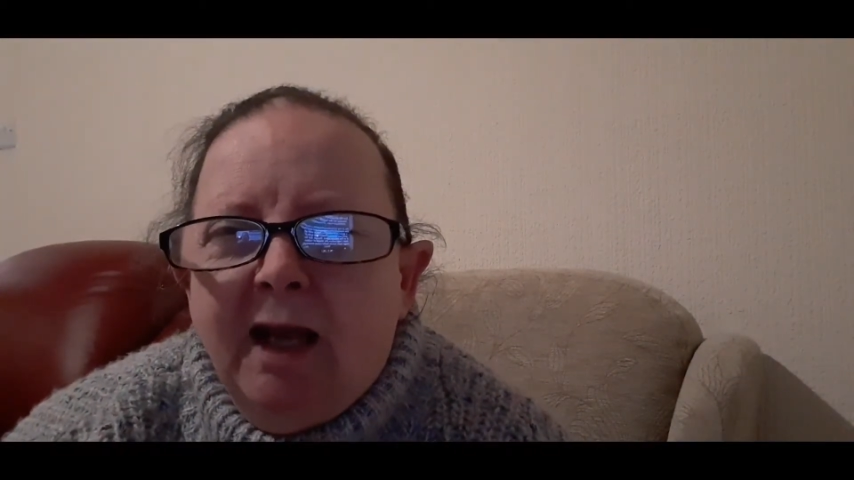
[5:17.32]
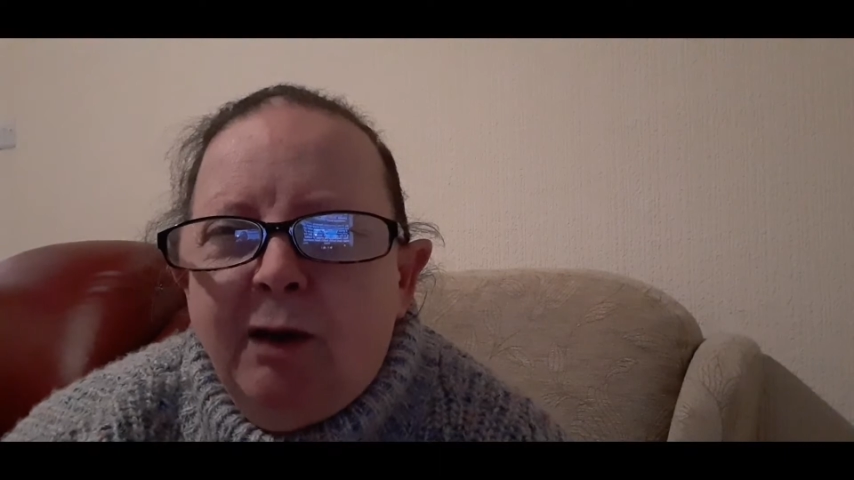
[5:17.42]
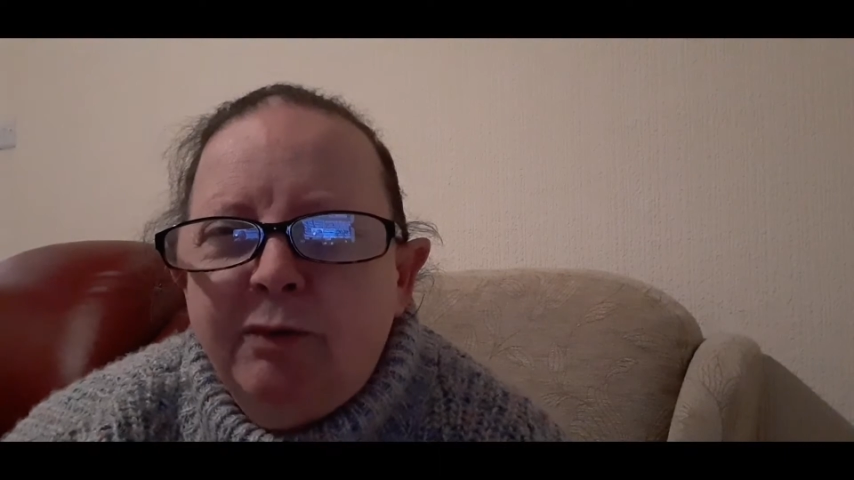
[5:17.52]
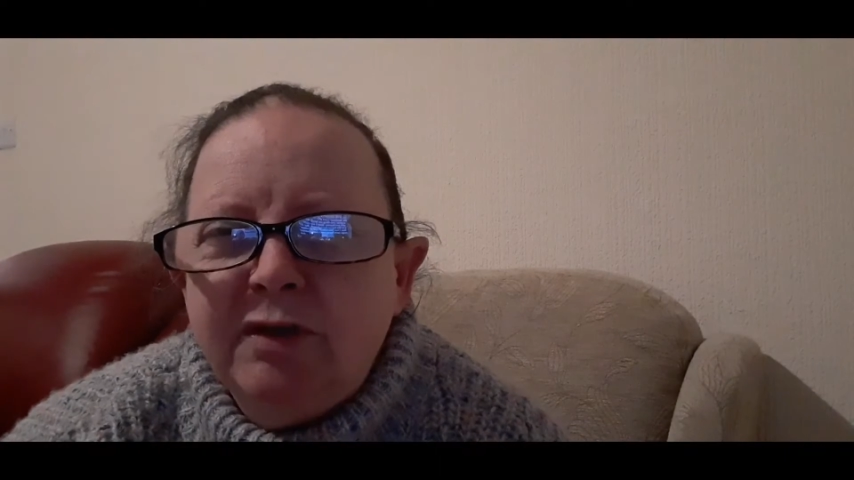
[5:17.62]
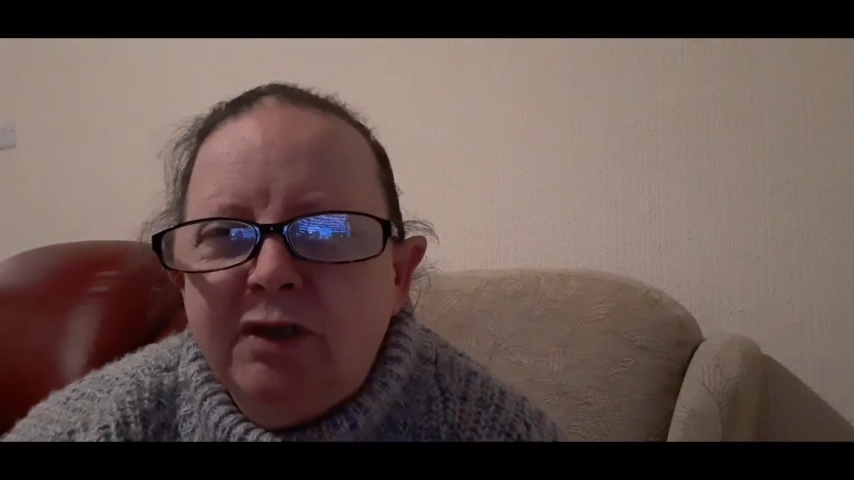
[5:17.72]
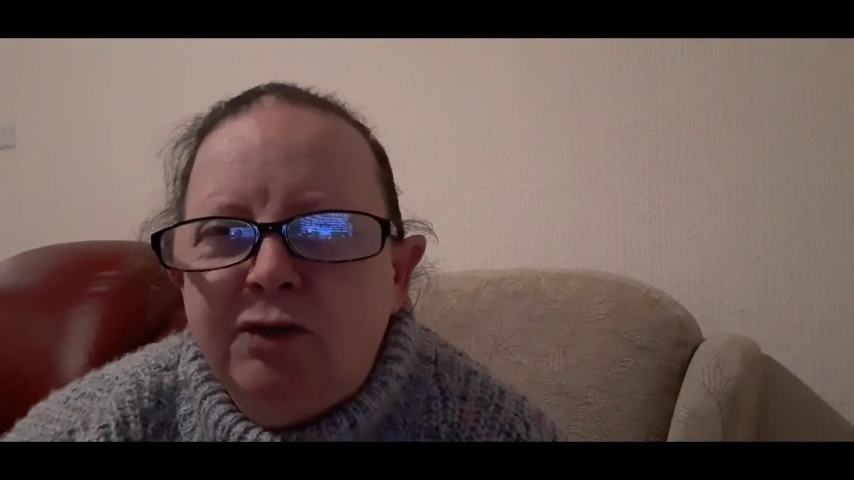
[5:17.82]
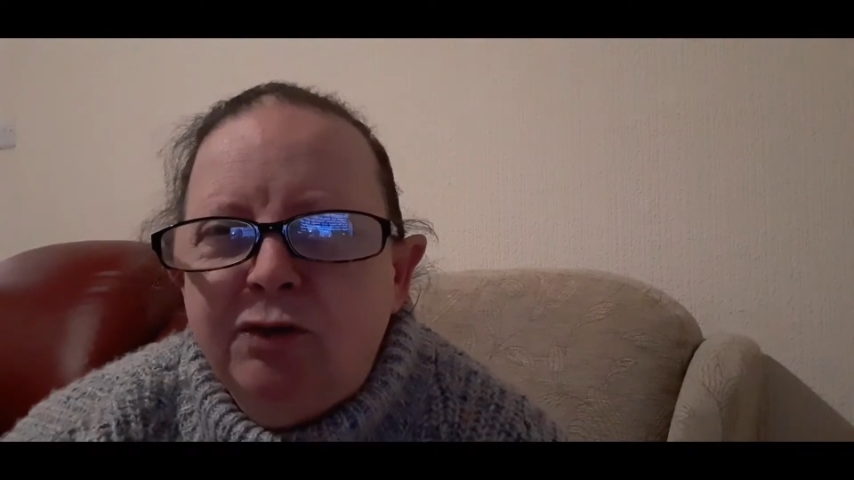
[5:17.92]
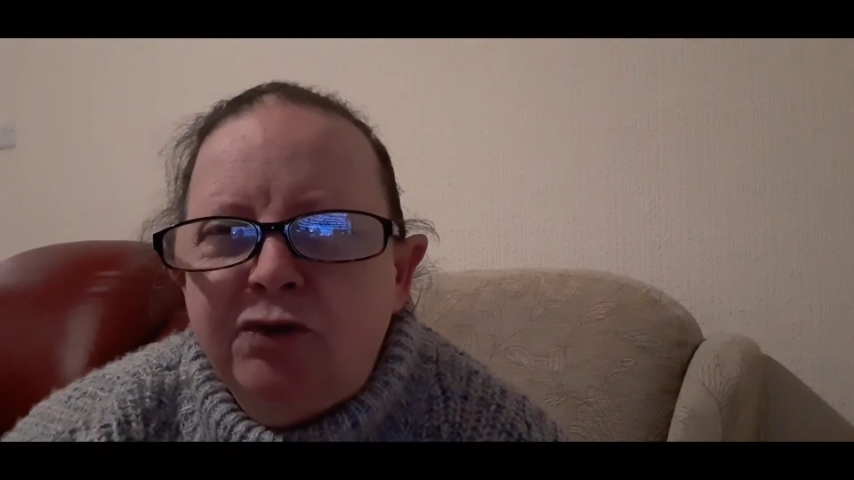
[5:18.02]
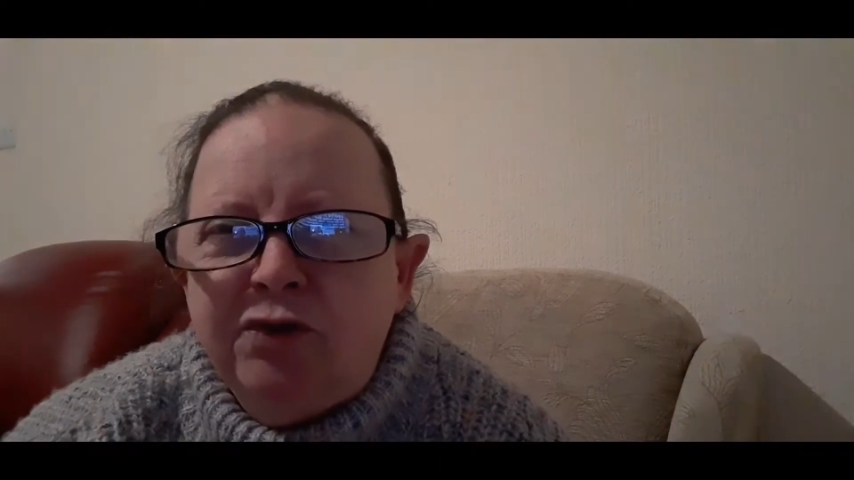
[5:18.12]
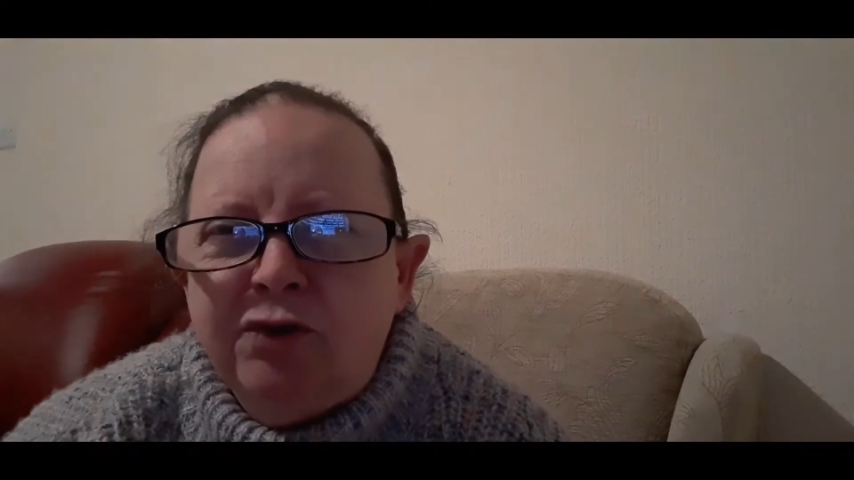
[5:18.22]
I wasn't
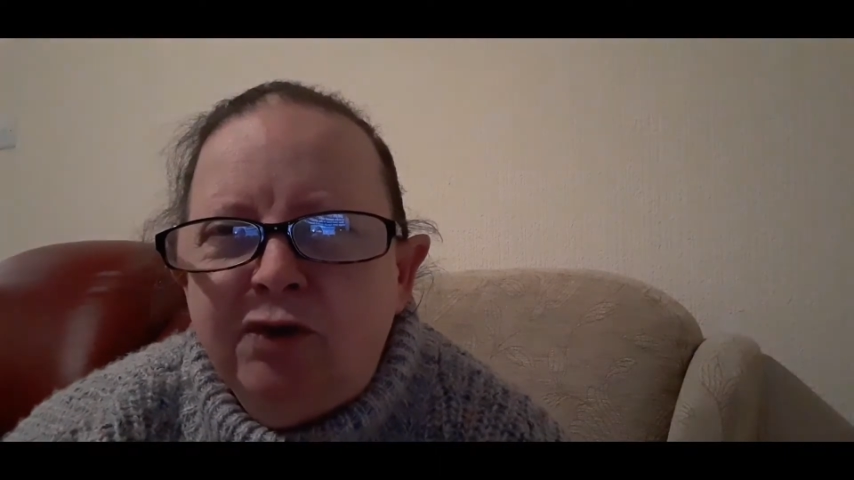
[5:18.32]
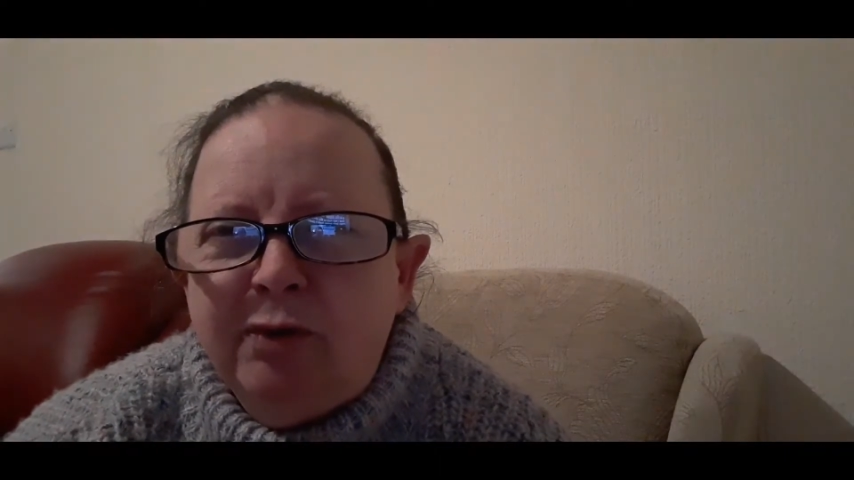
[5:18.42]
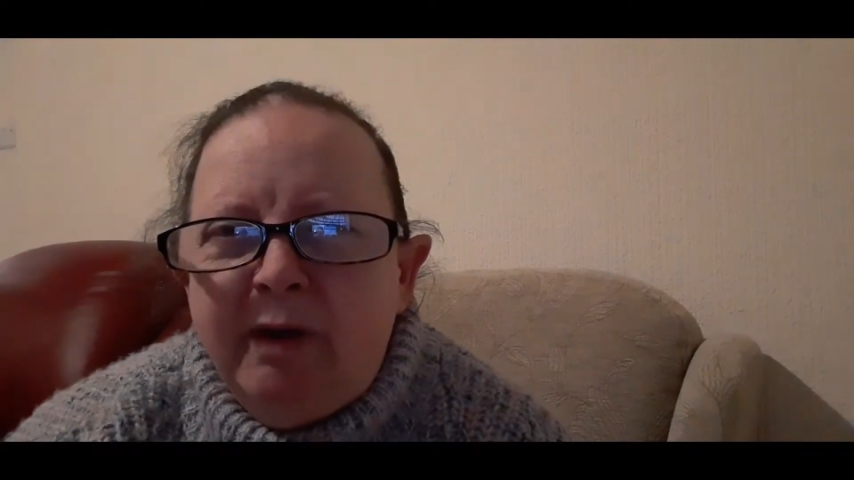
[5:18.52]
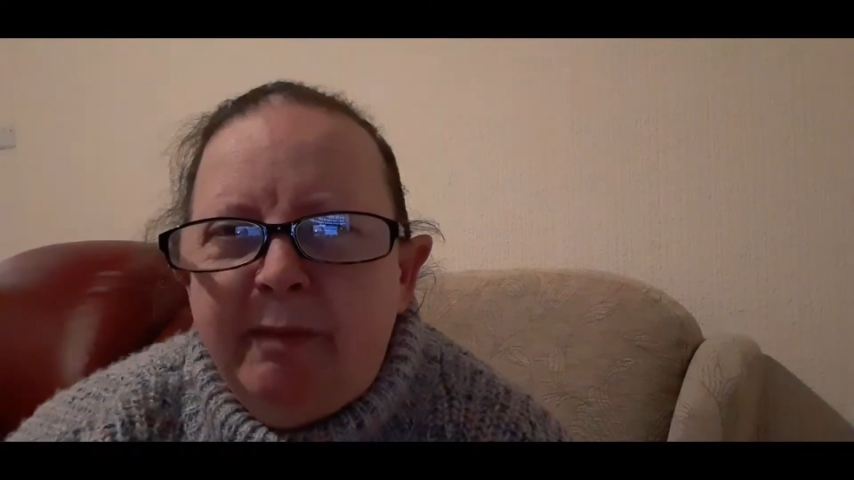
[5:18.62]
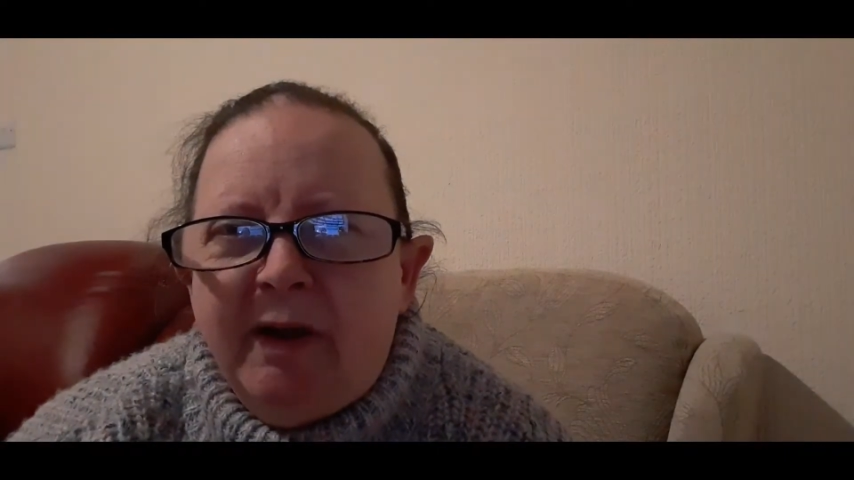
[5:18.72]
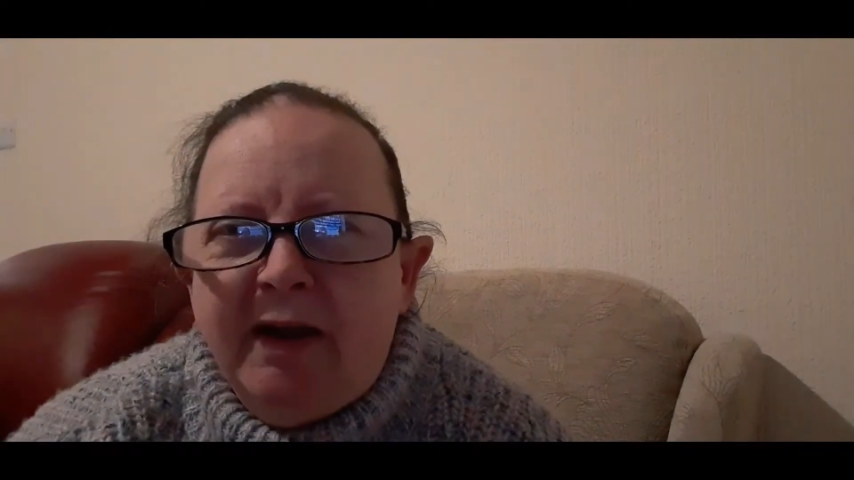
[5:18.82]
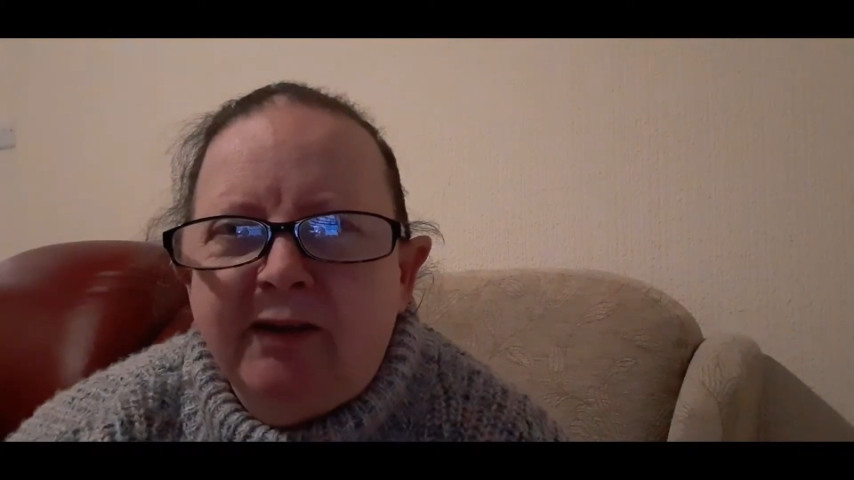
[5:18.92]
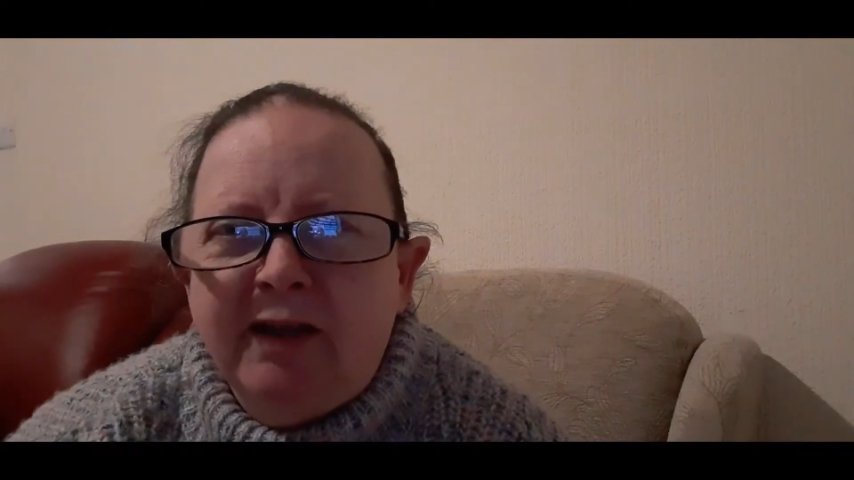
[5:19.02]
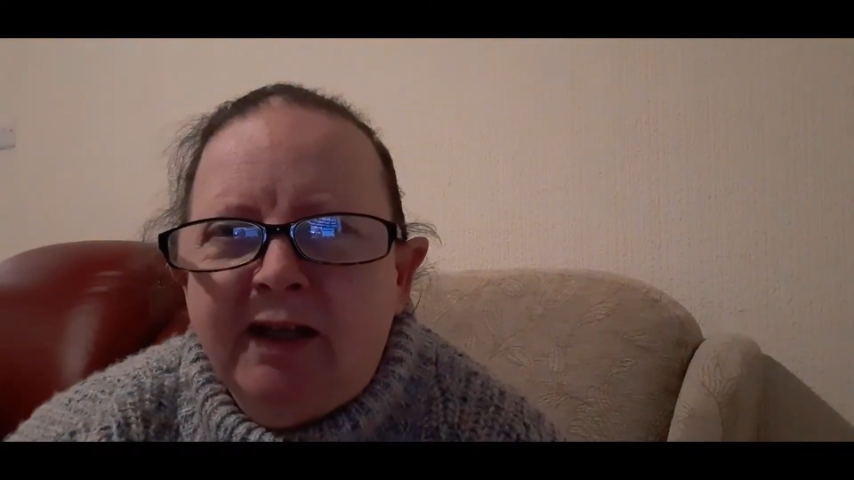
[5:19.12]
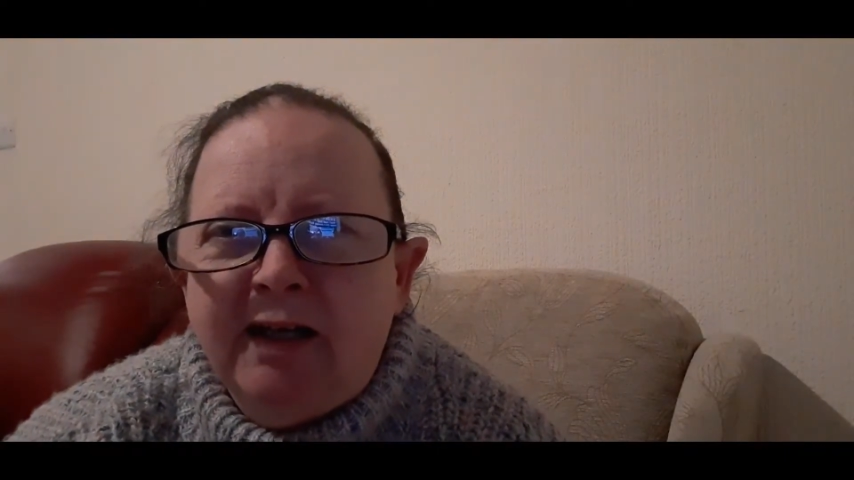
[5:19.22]
too sure way back
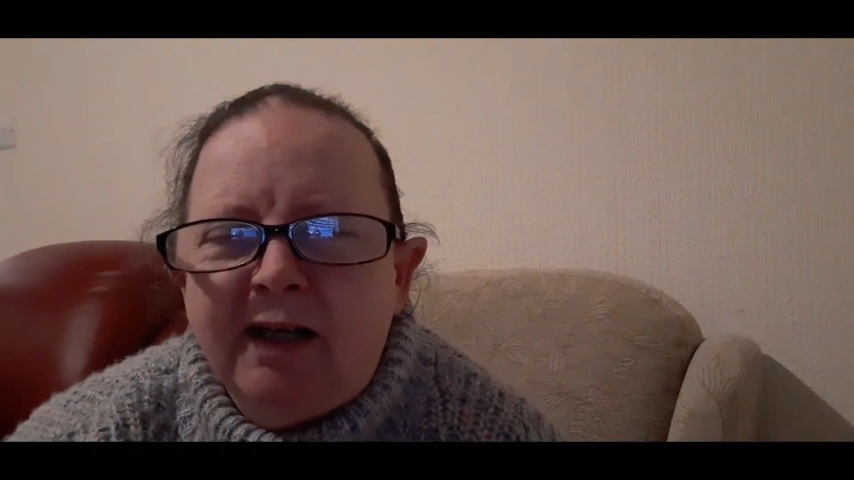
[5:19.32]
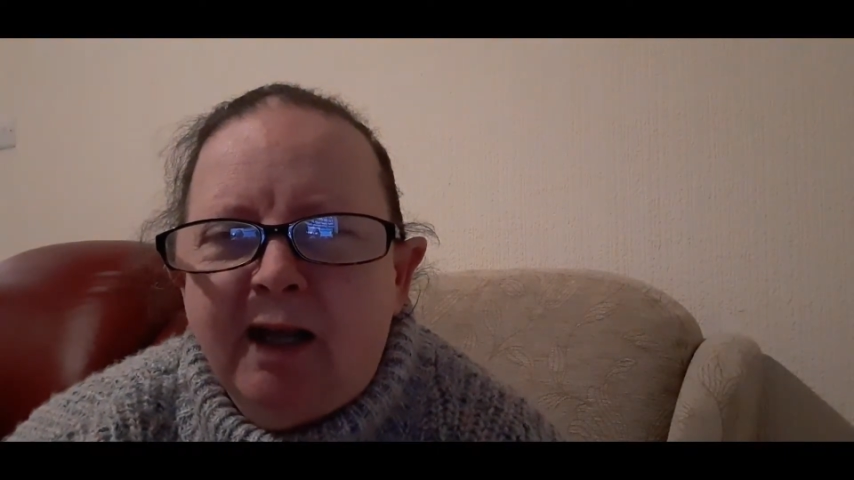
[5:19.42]
then